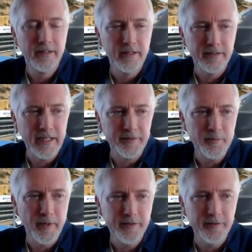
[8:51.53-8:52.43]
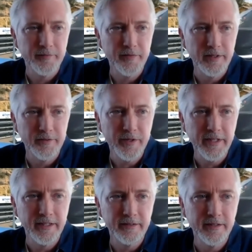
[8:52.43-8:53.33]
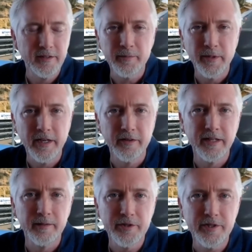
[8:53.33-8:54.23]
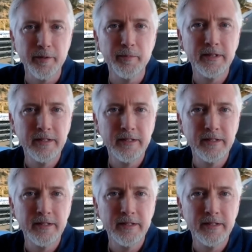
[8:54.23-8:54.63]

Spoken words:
down this path of trying to get the ultimate aerodynamic shape